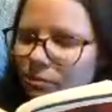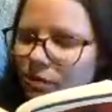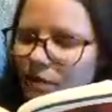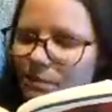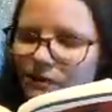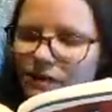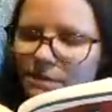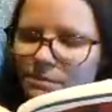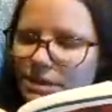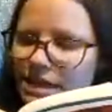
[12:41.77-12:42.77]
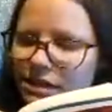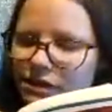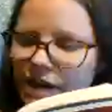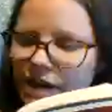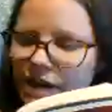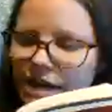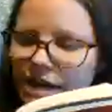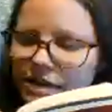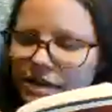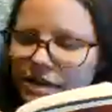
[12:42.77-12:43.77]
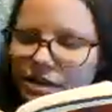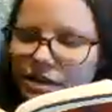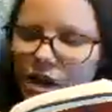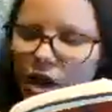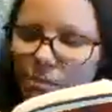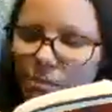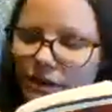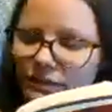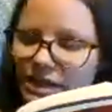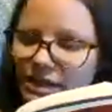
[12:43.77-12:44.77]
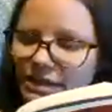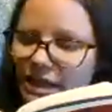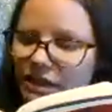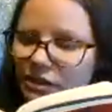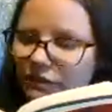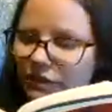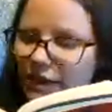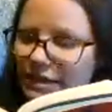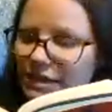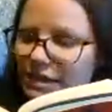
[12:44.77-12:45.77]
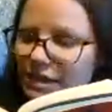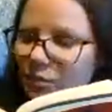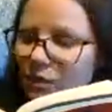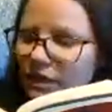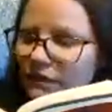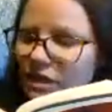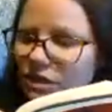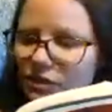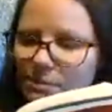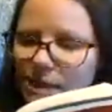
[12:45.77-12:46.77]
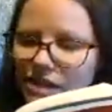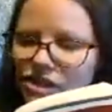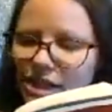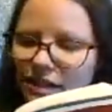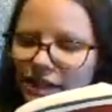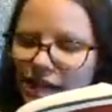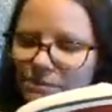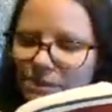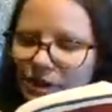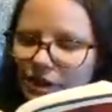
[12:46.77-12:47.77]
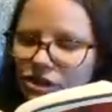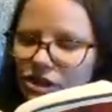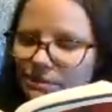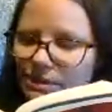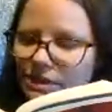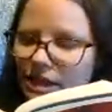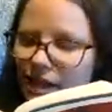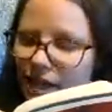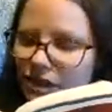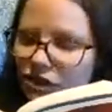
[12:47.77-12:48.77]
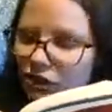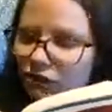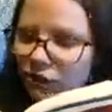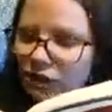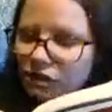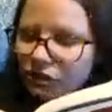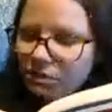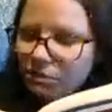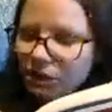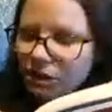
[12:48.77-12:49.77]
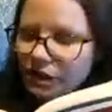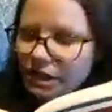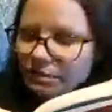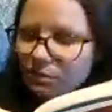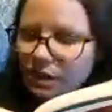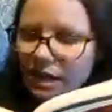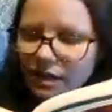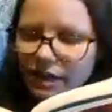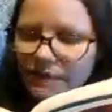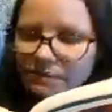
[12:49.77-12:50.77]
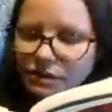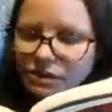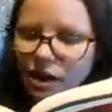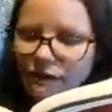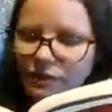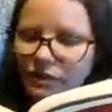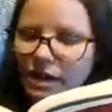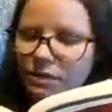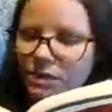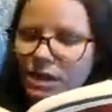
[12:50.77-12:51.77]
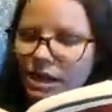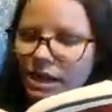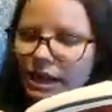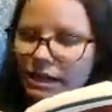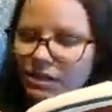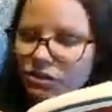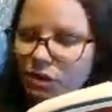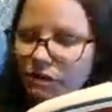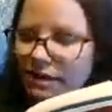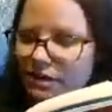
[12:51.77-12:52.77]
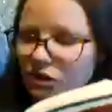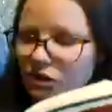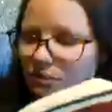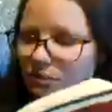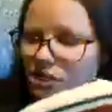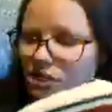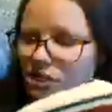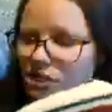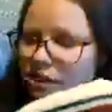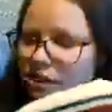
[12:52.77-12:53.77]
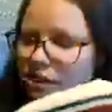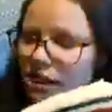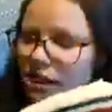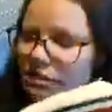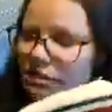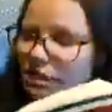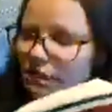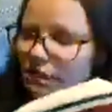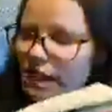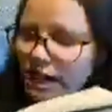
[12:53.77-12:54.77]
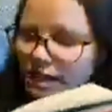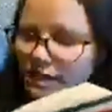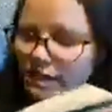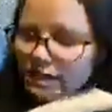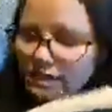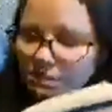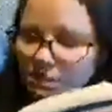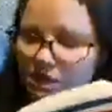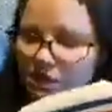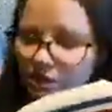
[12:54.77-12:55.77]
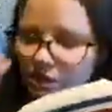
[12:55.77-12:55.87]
Above them, 10 crack pilots, all part of the executive flight detail, were lifting 3 Apache helicopter gunships and 2 forest green Marine transport helicopters off the ground and into a rescue formation. In the blink of an eye, they disappeared.